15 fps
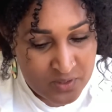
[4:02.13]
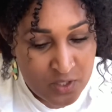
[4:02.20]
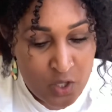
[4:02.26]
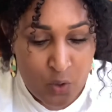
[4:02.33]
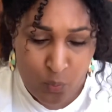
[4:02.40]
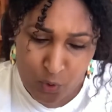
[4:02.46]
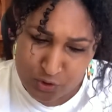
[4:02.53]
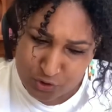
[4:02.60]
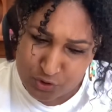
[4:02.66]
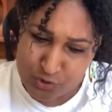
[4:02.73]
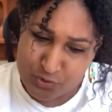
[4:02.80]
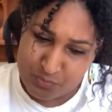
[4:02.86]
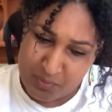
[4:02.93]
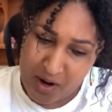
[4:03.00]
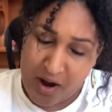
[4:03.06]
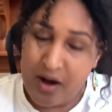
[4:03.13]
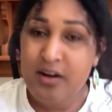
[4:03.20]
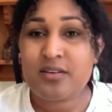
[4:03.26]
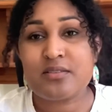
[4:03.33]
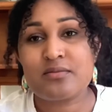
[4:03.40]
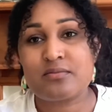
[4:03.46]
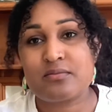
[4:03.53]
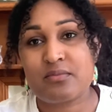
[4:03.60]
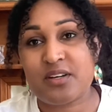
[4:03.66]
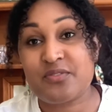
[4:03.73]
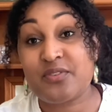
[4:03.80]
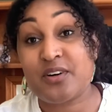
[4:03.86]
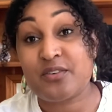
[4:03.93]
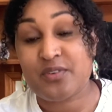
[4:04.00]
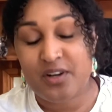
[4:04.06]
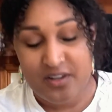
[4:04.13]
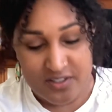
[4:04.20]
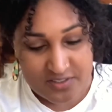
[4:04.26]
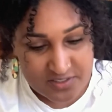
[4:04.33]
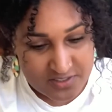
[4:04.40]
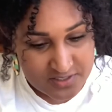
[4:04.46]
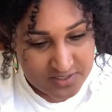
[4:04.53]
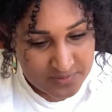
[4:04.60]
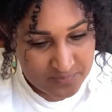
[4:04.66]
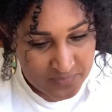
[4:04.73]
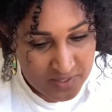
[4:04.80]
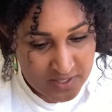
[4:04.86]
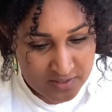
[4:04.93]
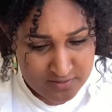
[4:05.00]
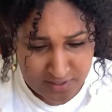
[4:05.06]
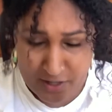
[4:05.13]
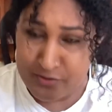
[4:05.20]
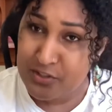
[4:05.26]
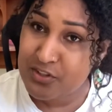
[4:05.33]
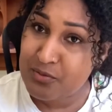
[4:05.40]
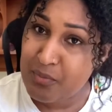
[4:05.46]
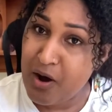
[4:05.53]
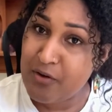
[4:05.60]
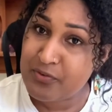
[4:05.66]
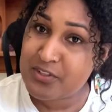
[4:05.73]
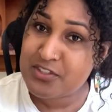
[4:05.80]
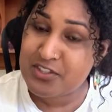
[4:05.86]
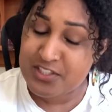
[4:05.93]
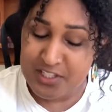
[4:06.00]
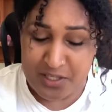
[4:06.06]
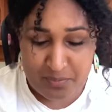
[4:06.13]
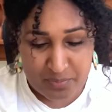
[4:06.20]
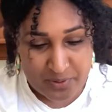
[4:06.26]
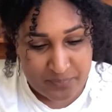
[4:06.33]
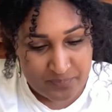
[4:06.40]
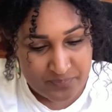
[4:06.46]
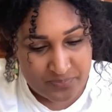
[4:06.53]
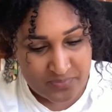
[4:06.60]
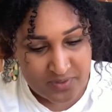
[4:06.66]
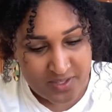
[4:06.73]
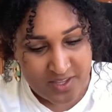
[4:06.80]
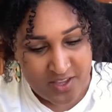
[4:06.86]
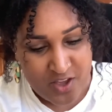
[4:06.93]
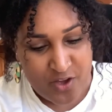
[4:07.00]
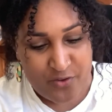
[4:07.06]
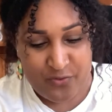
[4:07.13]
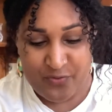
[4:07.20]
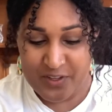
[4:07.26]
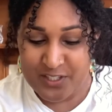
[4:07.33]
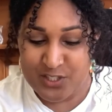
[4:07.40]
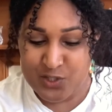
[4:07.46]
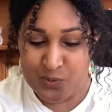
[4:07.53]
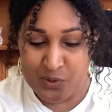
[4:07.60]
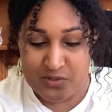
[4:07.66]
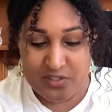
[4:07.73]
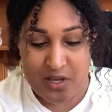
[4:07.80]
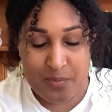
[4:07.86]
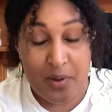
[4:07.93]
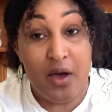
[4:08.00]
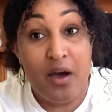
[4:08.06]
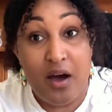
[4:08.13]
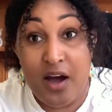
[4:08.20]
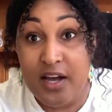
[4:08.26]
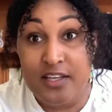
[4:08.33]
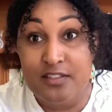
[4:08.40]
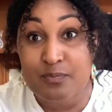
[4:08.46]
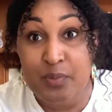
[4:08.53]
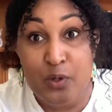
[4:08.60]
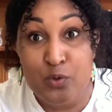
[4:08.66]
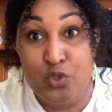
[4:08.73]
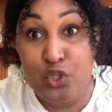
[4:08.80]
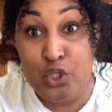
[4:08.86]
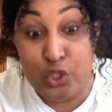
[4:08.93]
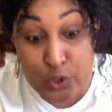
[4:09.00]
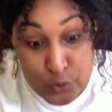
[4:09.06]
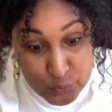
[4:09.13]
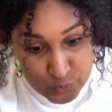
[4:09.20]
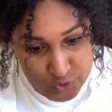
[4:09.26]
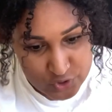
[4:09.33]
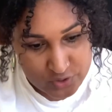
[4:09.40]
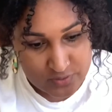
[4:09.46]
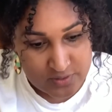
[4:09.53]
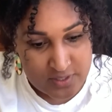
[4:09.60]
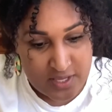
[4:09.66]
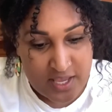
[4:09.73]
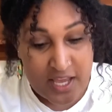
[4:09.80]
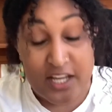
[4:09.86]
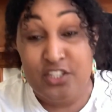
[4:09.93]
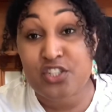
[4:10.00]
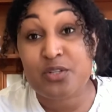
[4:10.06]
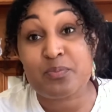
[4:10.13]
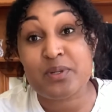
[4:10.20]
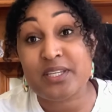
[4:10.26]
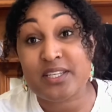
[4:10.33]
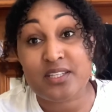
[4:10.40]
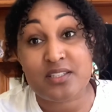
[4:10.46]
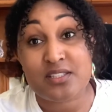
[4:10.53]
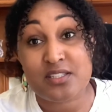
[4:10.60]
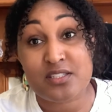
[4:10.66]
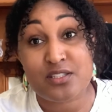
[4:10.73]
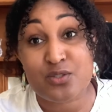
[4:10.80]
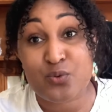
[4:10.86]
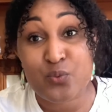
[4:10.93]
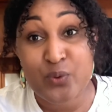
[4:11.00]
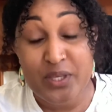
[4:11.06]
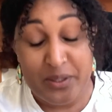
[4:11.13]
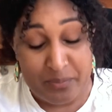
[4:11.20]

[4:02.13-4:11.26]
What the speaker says: What's new, Ma? My father asks. Down in the marvellous deep? Her face swells up, her eyes bulge huge as she begins to weep.